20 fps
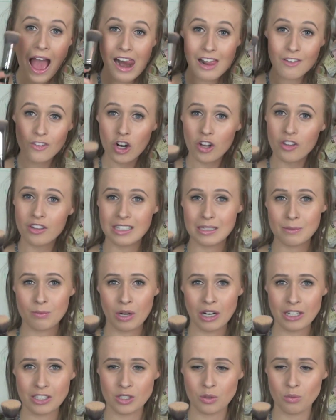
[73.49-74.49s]
I've got this
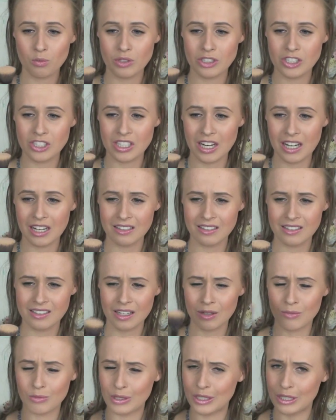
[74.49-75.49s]
brush which does
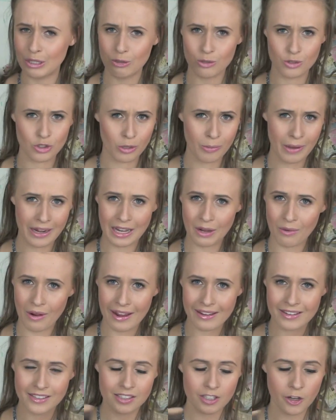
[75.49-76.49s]
a really good job
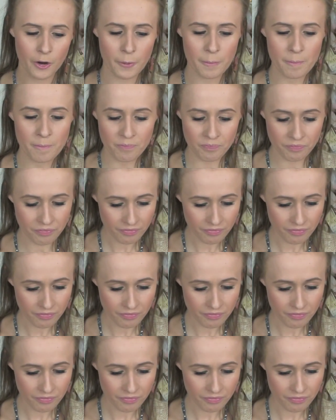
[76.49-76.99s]
anyway so